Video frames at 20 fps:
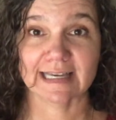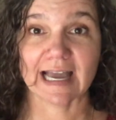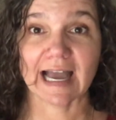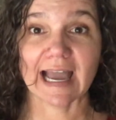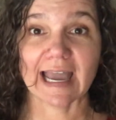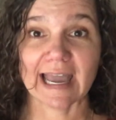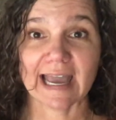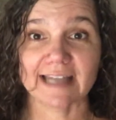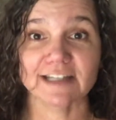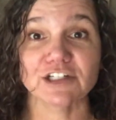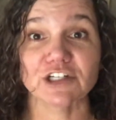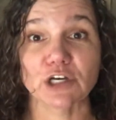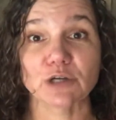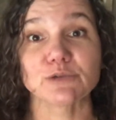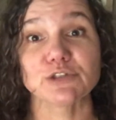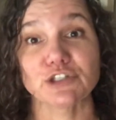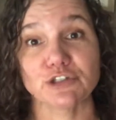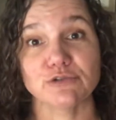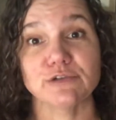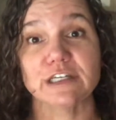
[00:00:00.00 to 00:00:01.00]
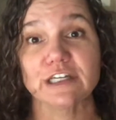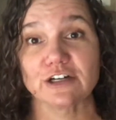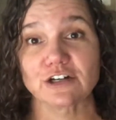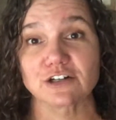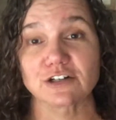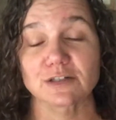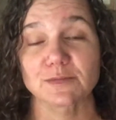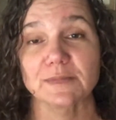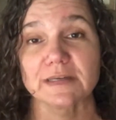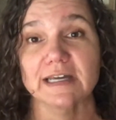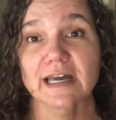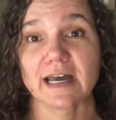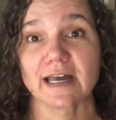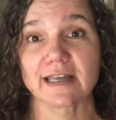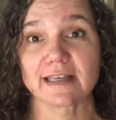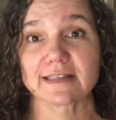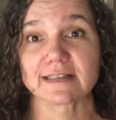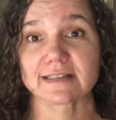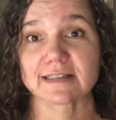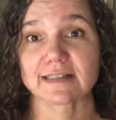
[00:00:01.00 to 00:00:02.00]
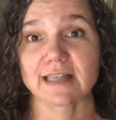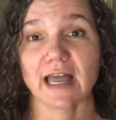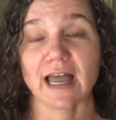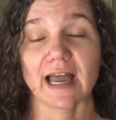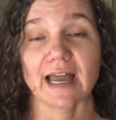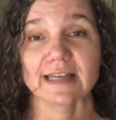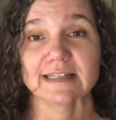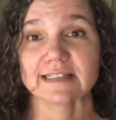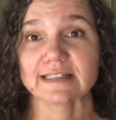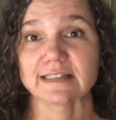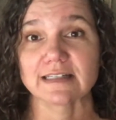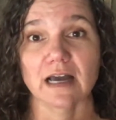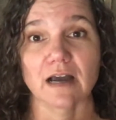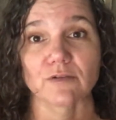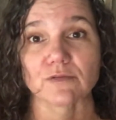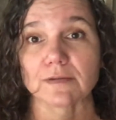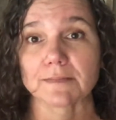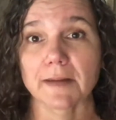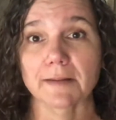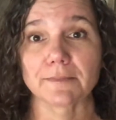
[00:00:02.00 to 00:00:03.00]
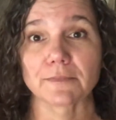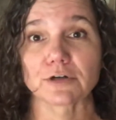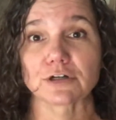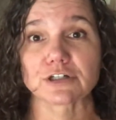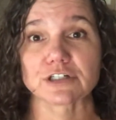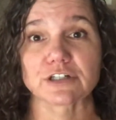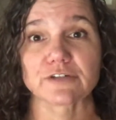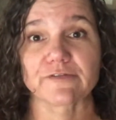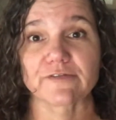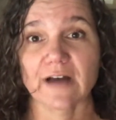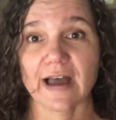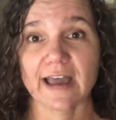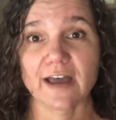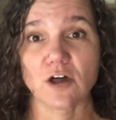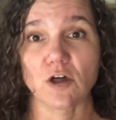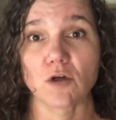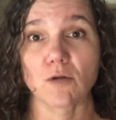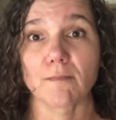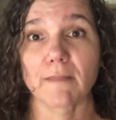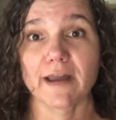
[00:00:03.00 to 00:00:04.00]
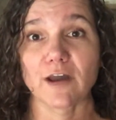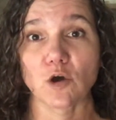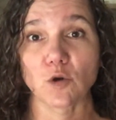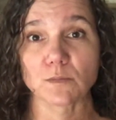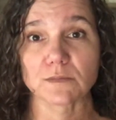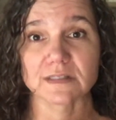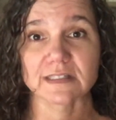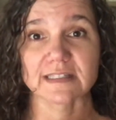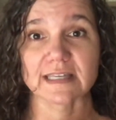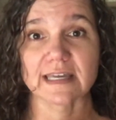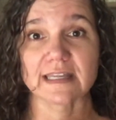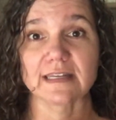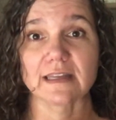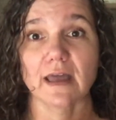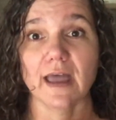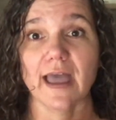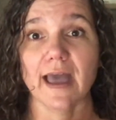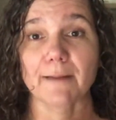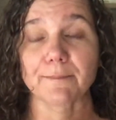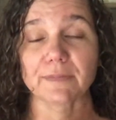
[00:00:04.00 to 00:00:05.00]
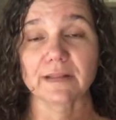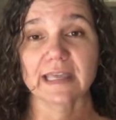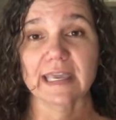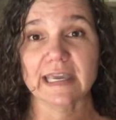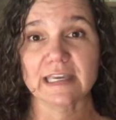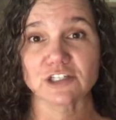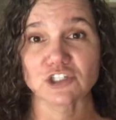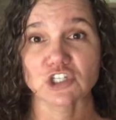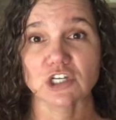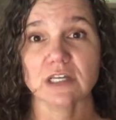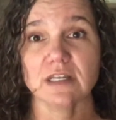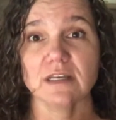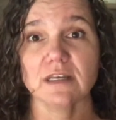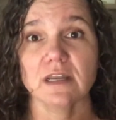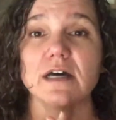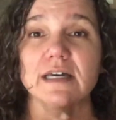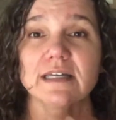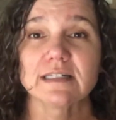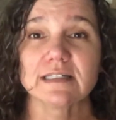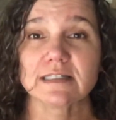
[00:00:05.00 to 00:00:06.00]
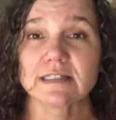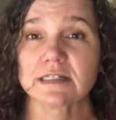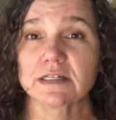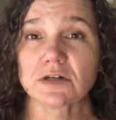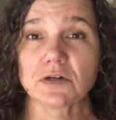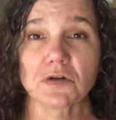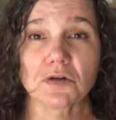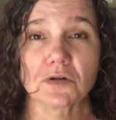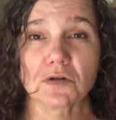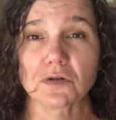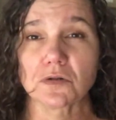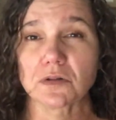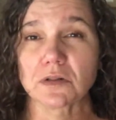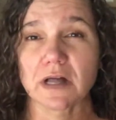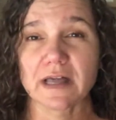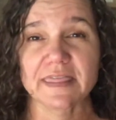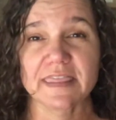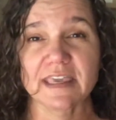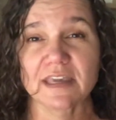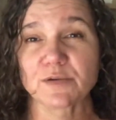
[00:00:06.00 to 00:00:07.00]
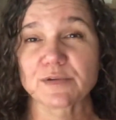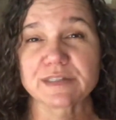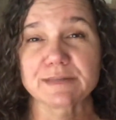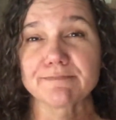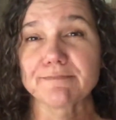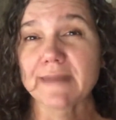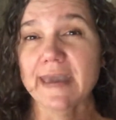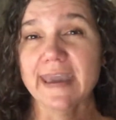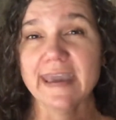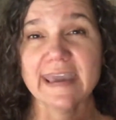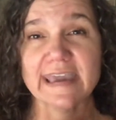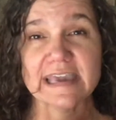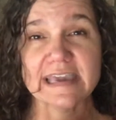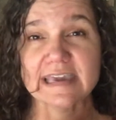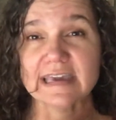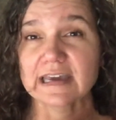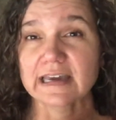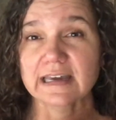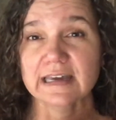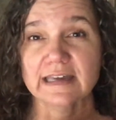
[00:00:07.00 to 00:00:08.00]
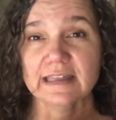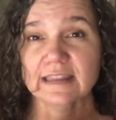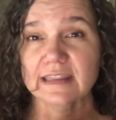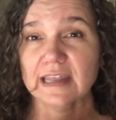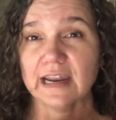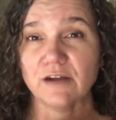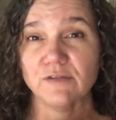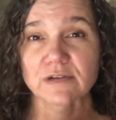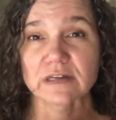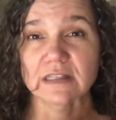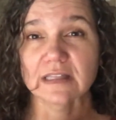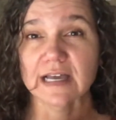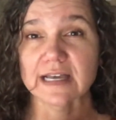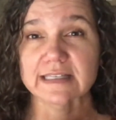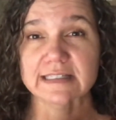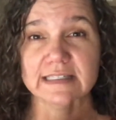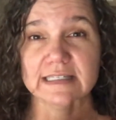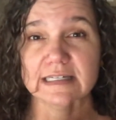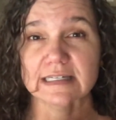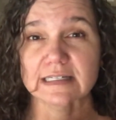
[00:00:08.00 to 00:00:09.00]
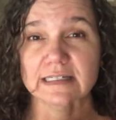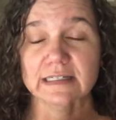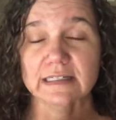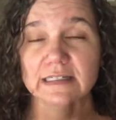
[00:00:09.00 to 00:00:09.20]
I had to go 2 years because I did not remember to file my homestead application until I think it was May that I realized it.